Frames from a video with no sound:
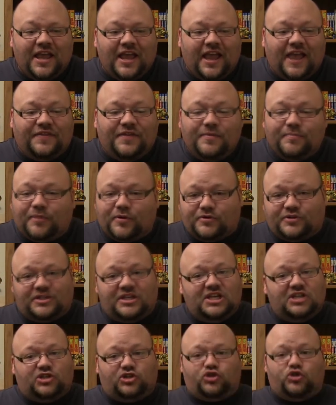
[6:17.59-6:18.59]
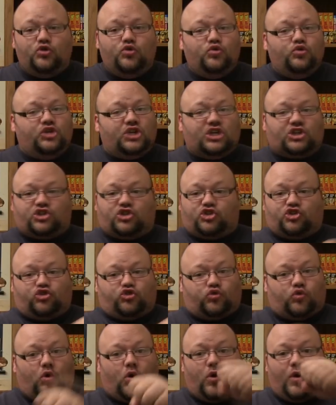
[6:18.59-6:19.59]
and then proceeds to
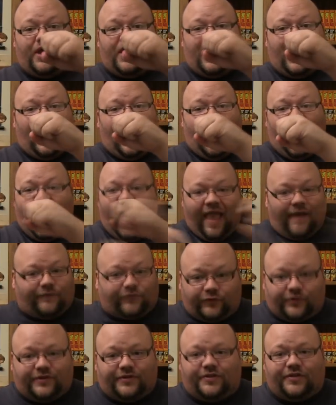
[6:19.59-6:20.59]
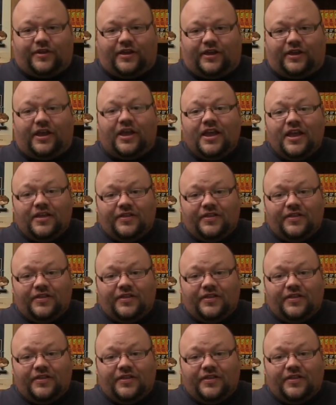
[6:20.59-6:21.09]
destroy everything.